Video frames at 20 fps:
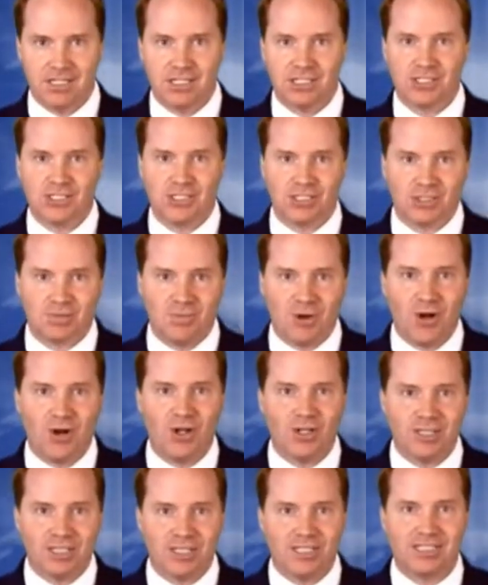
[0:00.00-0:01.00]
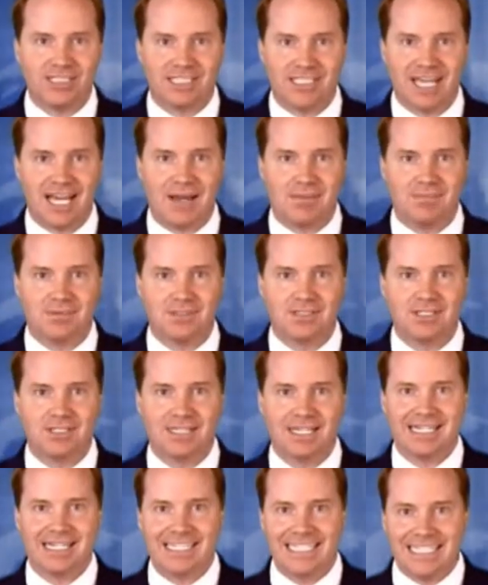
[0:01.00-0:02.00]
Small little steps
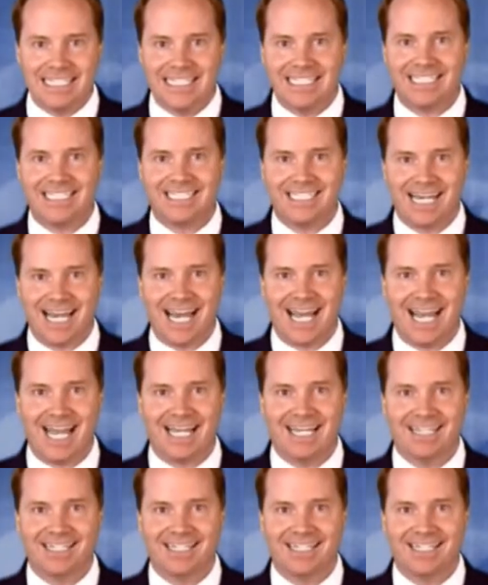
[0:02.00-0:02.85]
each day